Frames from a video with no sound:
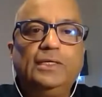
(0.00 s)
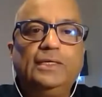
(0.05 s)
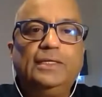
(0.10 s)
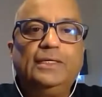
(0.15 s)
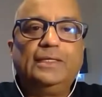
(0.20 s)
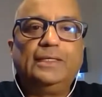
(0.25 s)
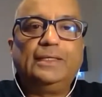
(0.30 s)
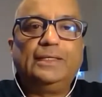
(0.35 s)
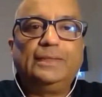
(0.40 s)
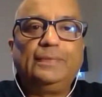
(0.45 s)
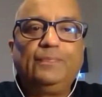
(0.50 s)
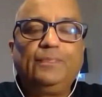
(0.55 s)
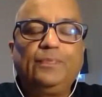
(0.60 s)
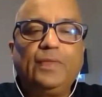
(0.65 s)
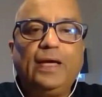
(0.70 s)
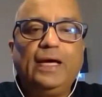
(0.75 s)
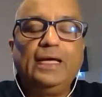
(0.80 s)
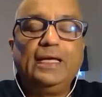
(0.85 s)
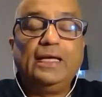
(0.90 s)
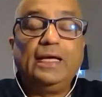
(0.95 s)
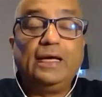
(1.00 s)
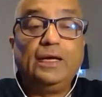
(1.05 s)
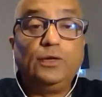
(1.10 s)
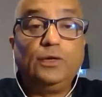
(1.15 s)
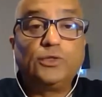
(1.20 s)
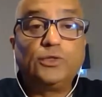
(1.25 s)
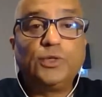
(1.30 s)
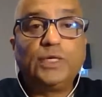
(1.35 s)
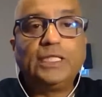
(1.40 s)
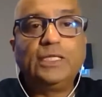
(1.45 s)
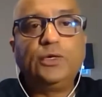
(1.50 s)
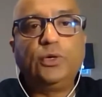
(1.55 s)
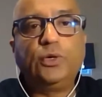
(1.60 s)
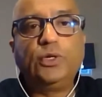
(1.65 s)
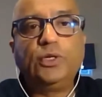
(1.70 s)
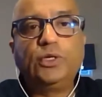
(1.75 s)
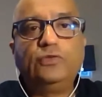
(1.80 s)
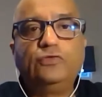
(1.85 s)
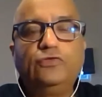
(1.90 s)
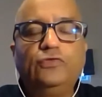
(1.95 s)
Uh, I, I, also had the
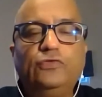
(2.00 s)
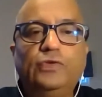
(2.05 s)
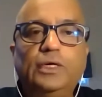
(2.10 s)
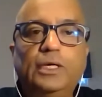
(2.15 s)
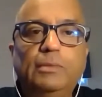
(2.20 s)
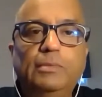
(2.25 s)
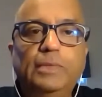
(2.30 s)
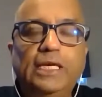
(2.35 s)
honor of uh,